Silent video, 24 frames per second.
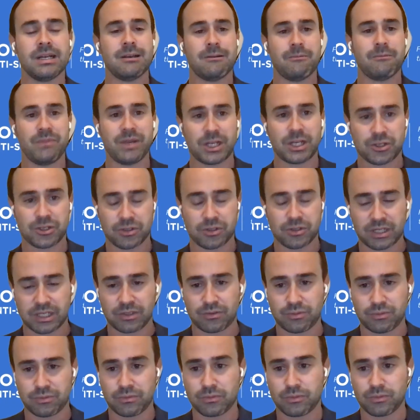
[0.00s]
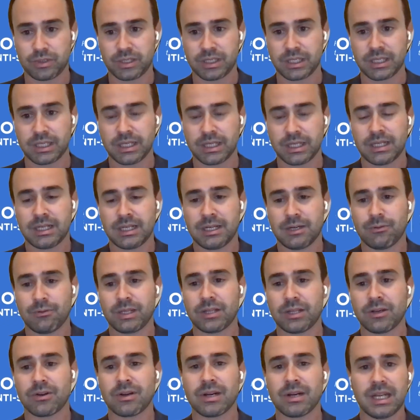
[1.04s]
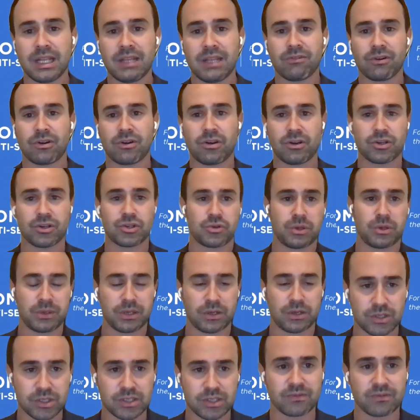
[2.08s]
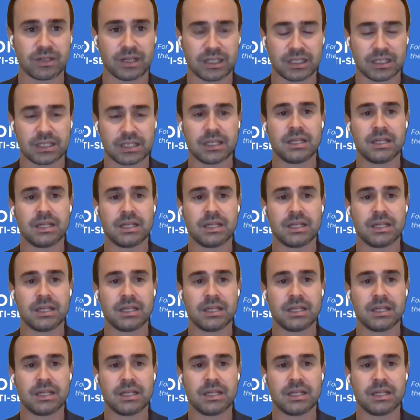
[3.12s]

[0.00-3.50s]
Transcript: make sure that we don't leave a country because of that.